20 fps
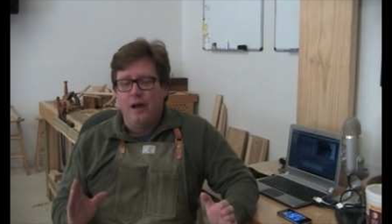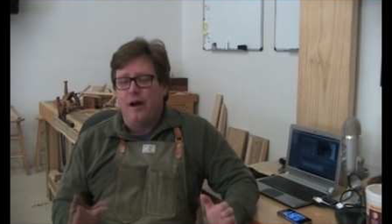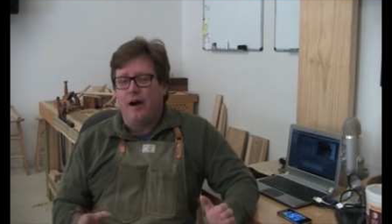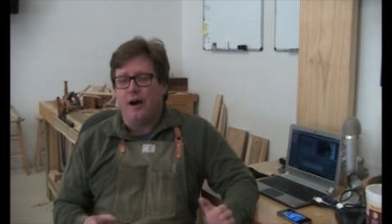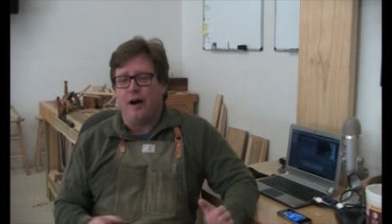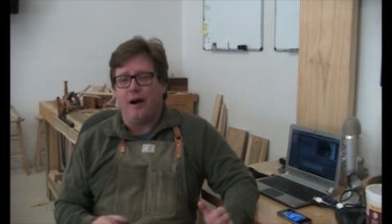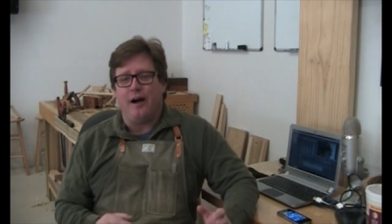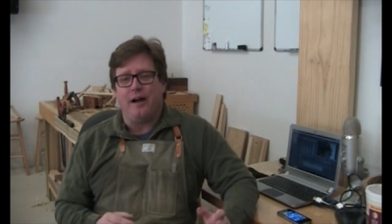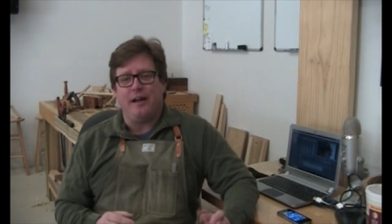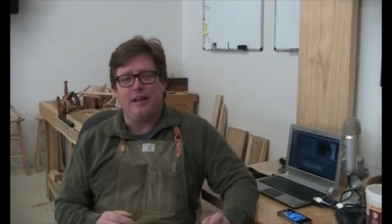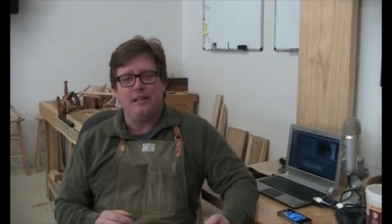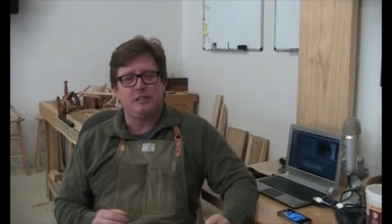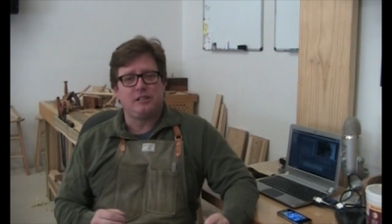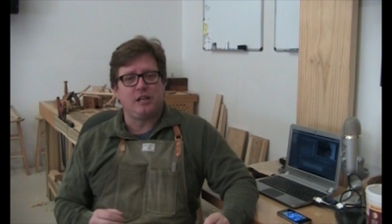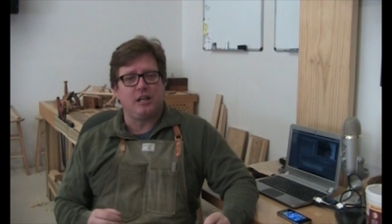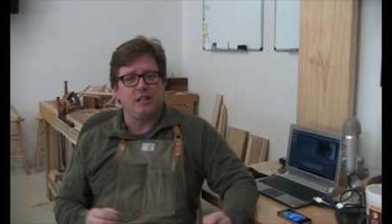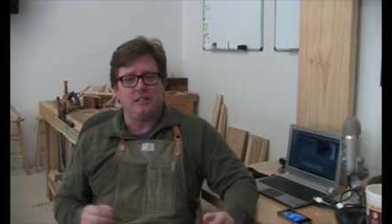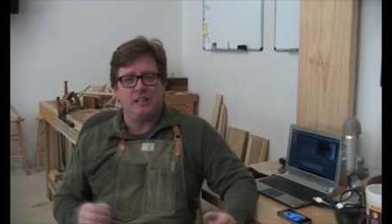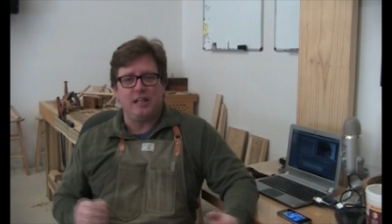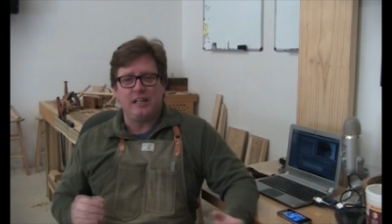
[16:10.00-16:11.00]
Uh, he's
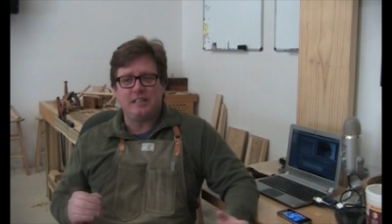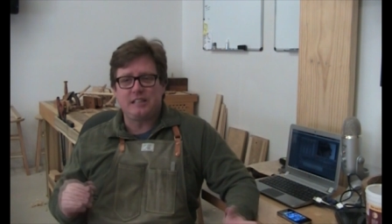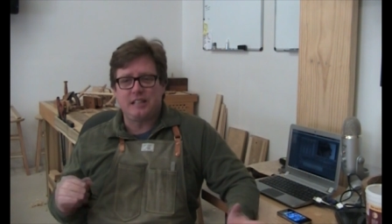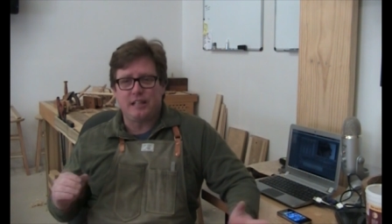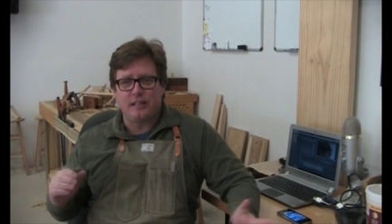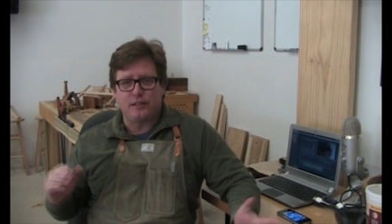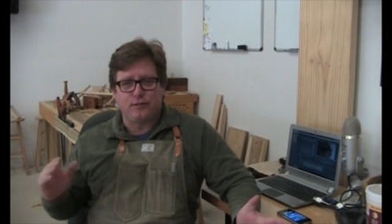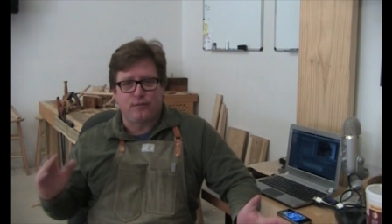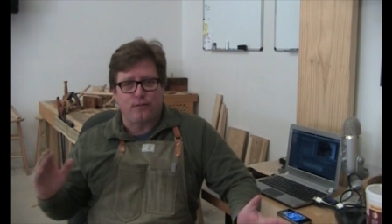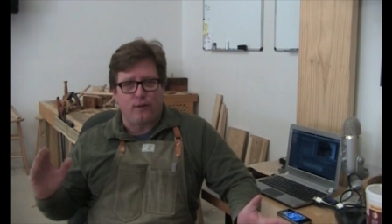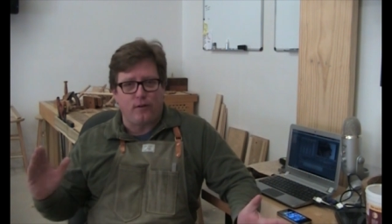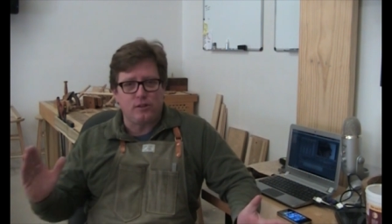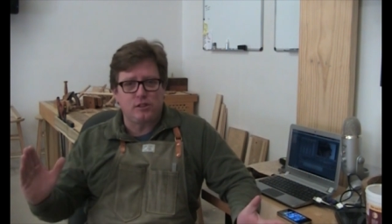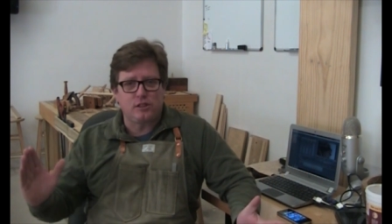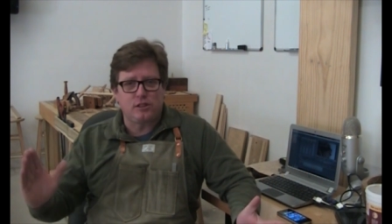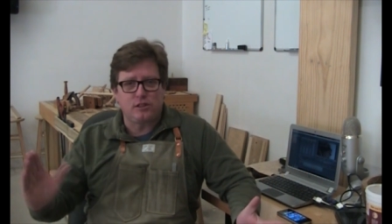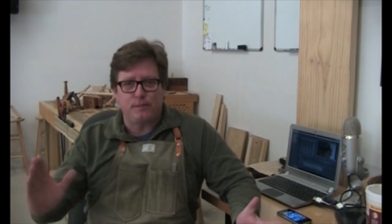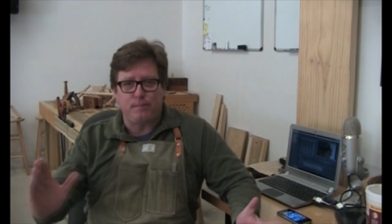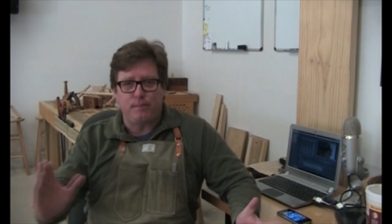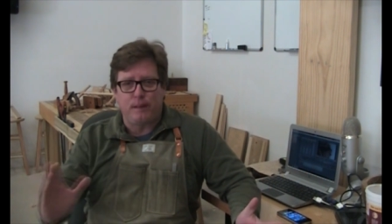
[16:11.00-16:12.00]
condensing his
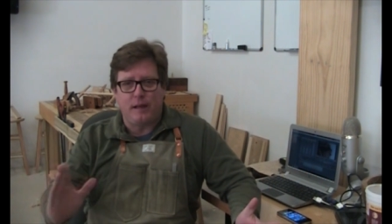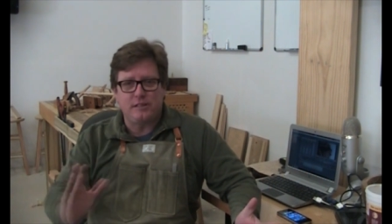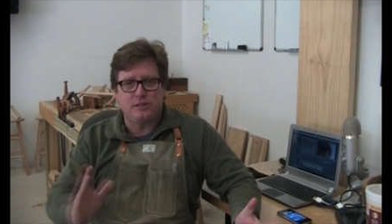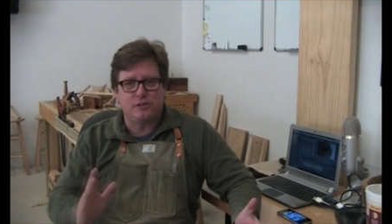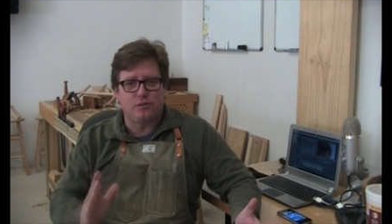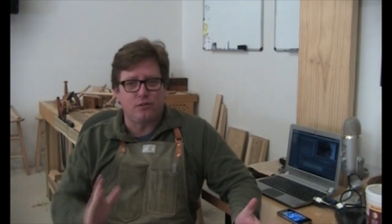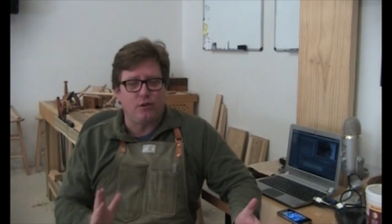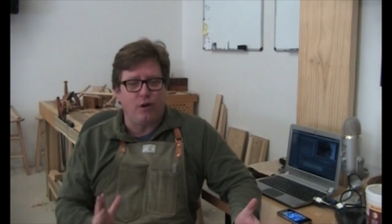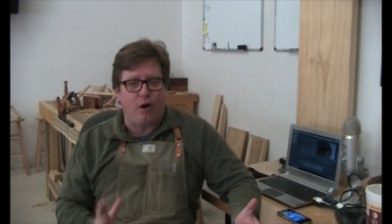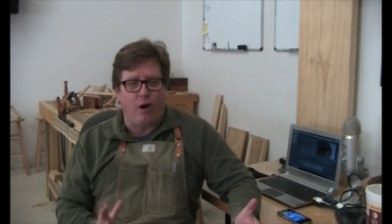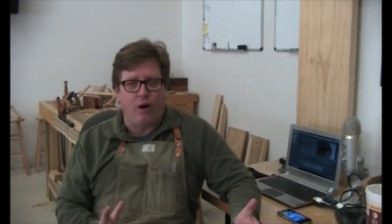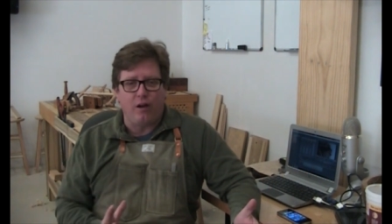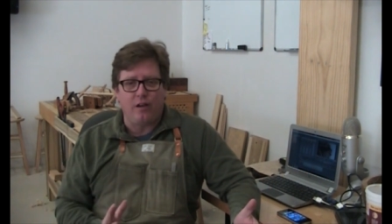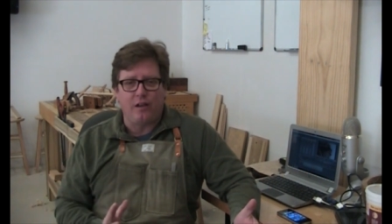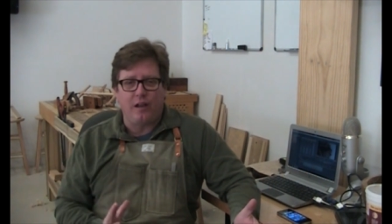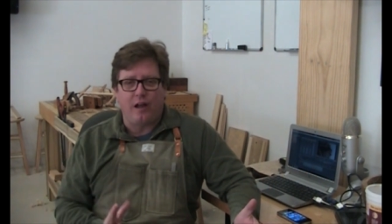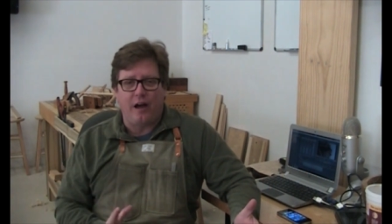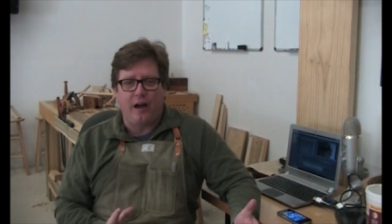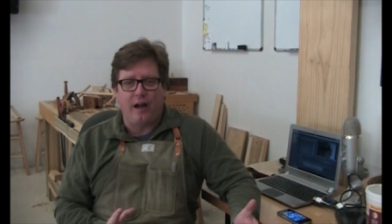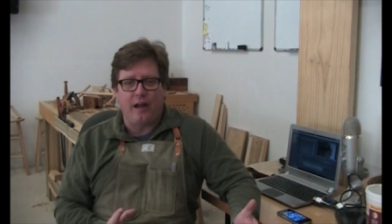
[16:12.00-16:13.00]
first semester
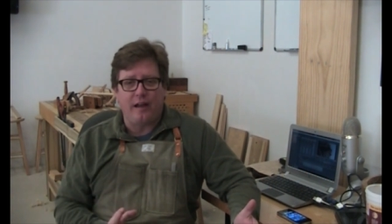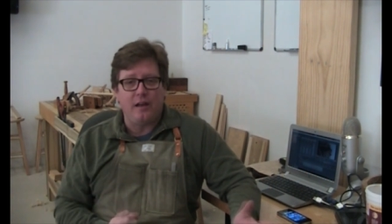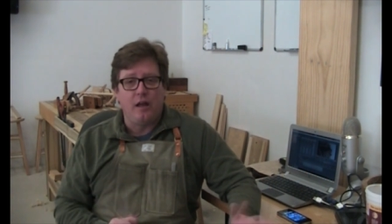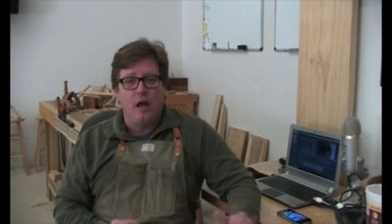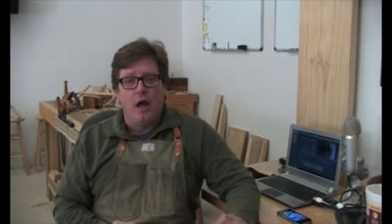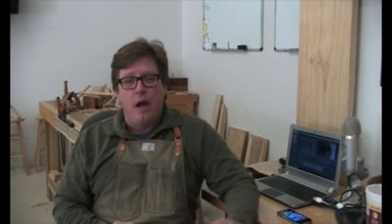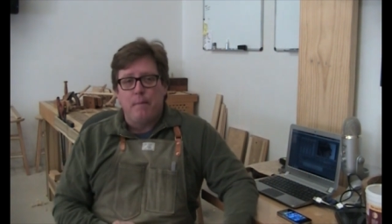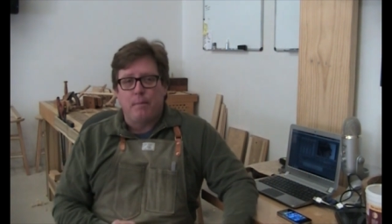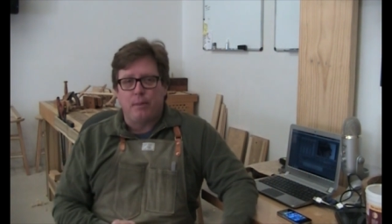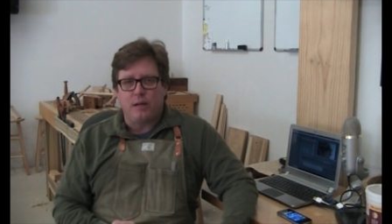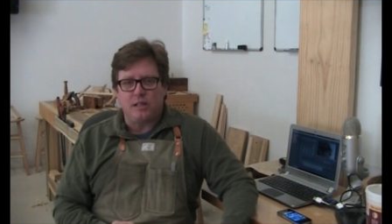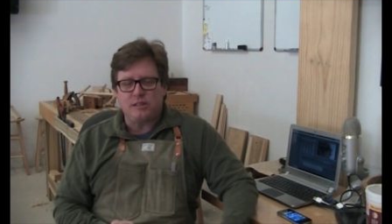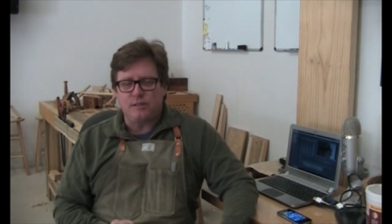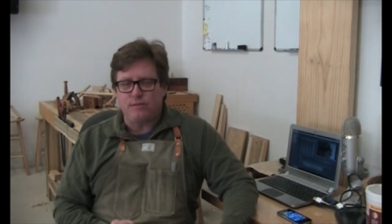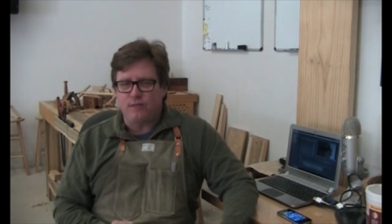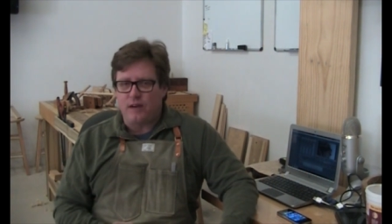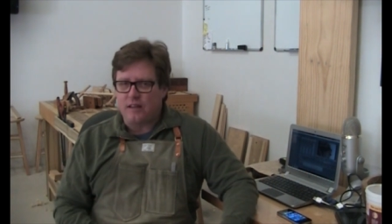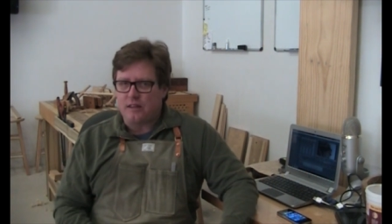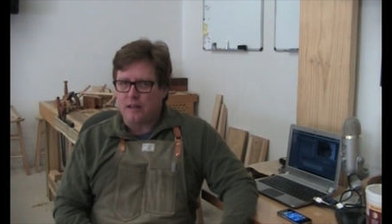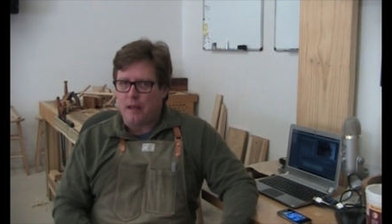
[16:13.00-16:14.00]
online, plus the
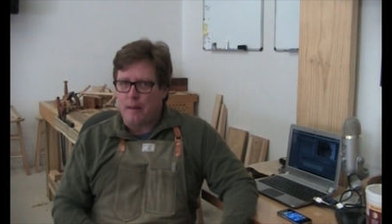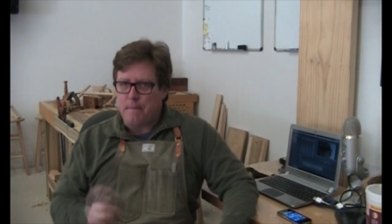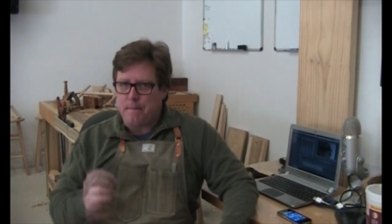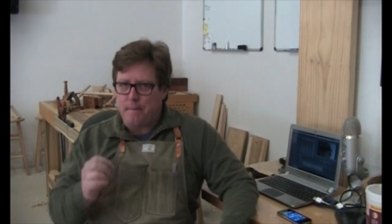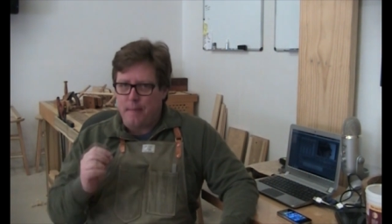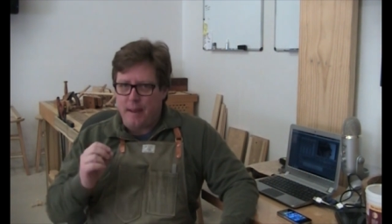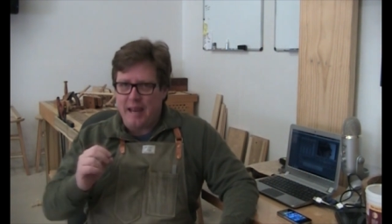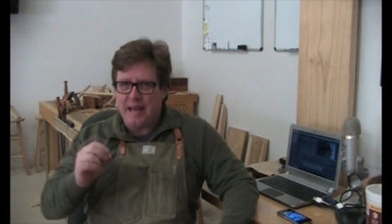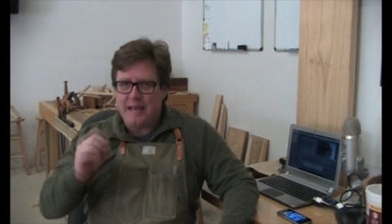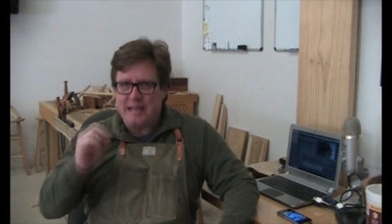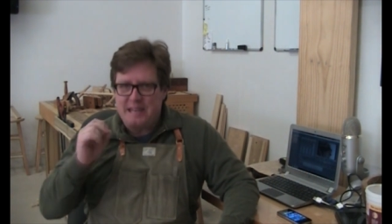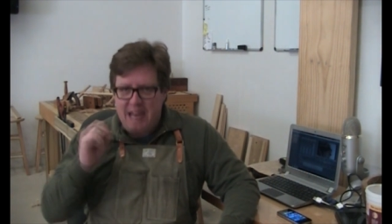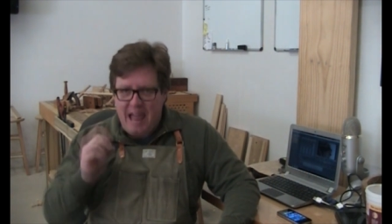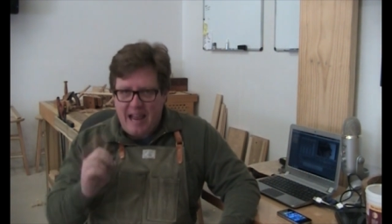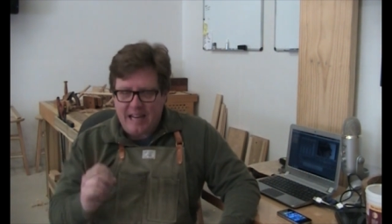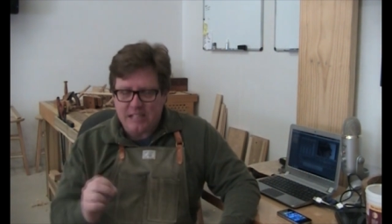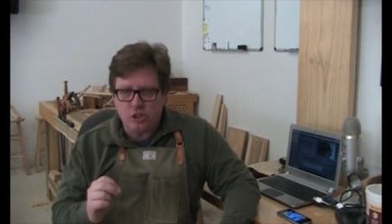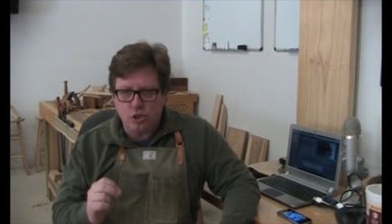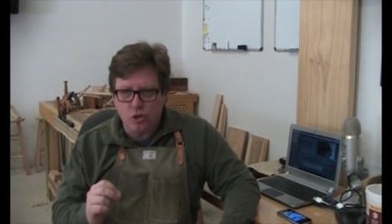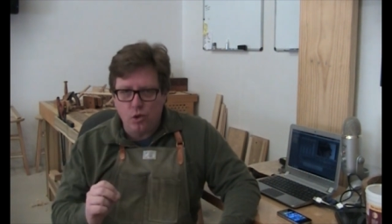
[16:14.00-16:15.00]
fact that being
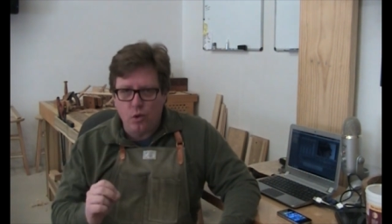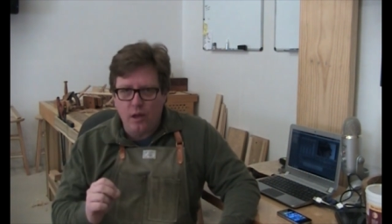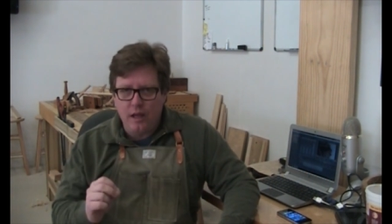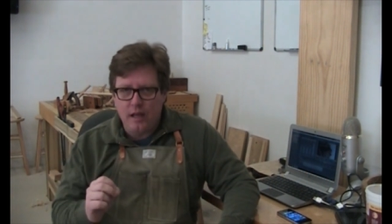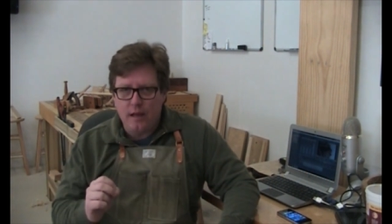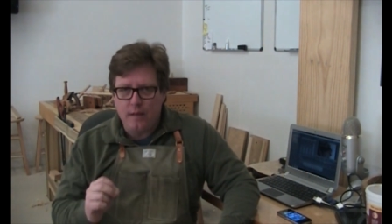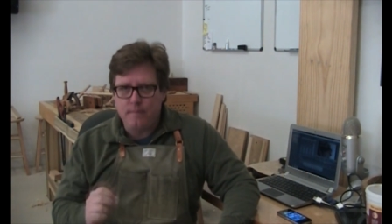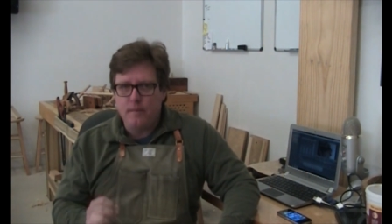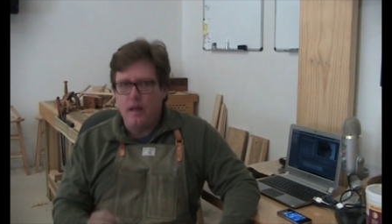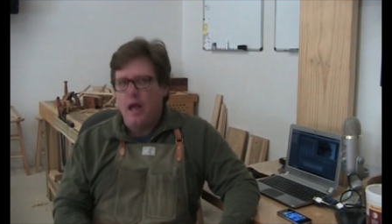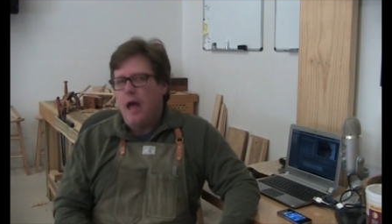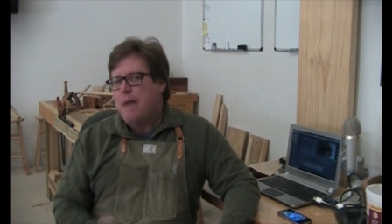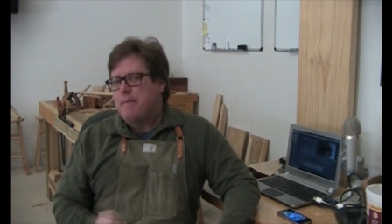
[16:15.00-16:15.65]
next to him,